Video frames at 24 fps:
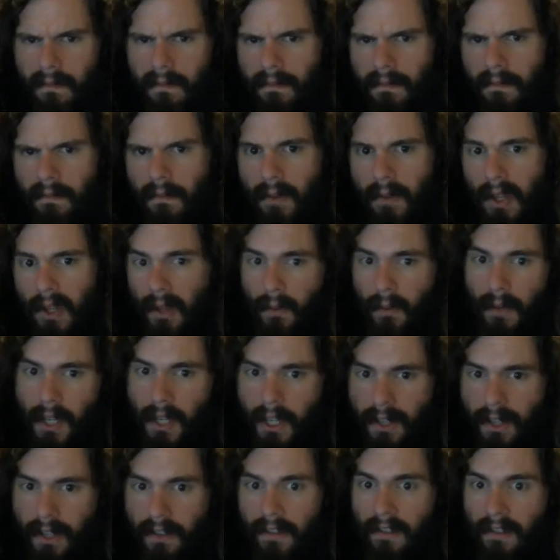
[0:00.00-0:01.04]
but that we
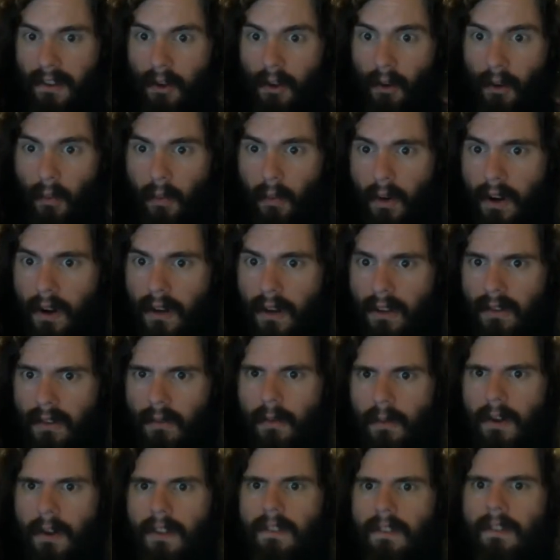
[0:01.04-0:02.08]
should still work
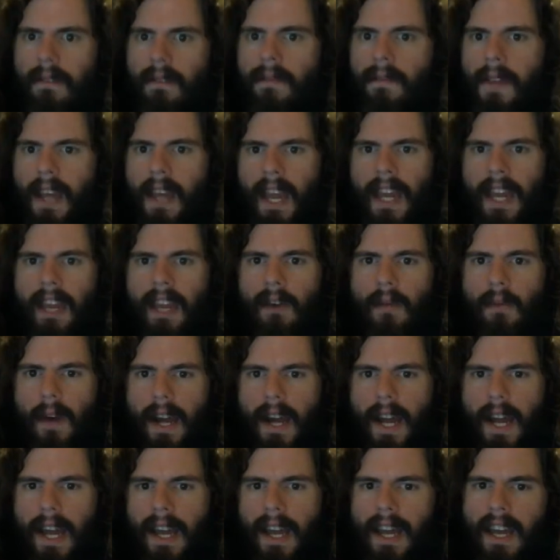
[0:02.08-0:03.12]
towards something
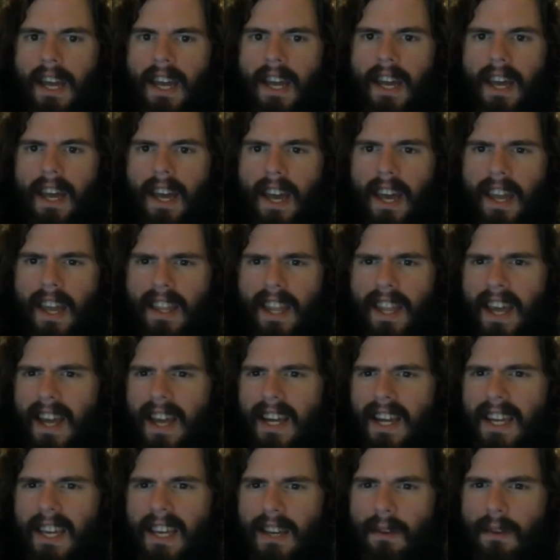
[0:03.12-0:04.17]
anyway, and they
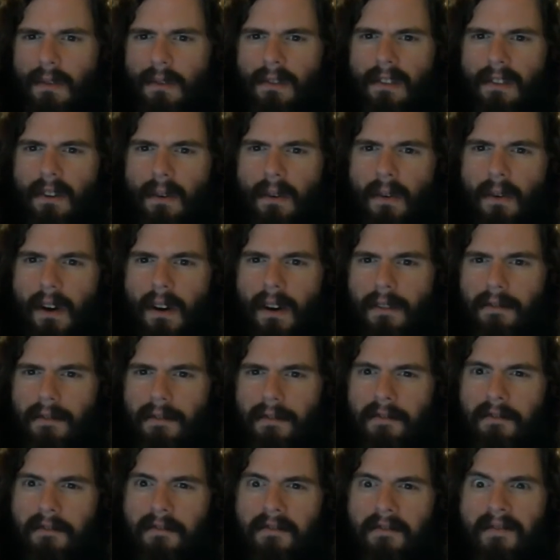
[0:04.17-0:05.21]
accuse you of
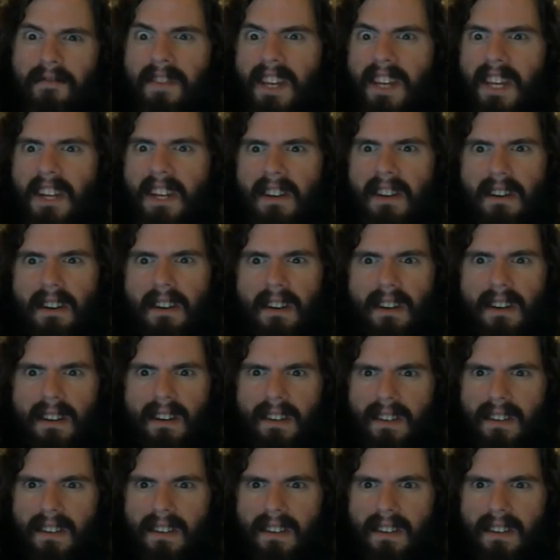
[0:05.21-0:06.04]
fear